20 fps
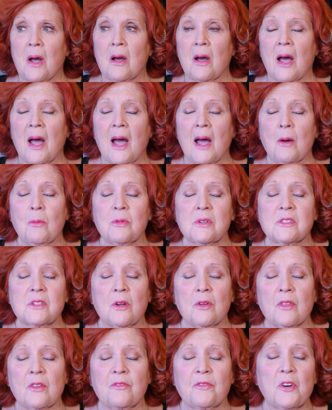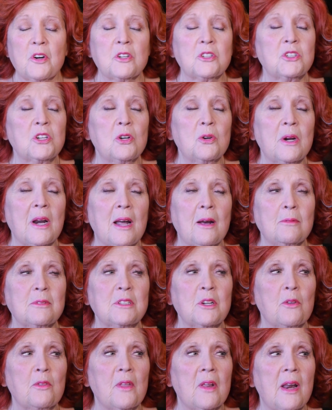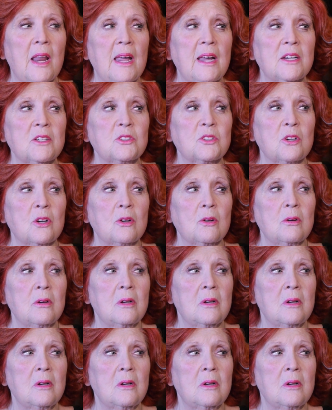I was on the first show and I was on the last show.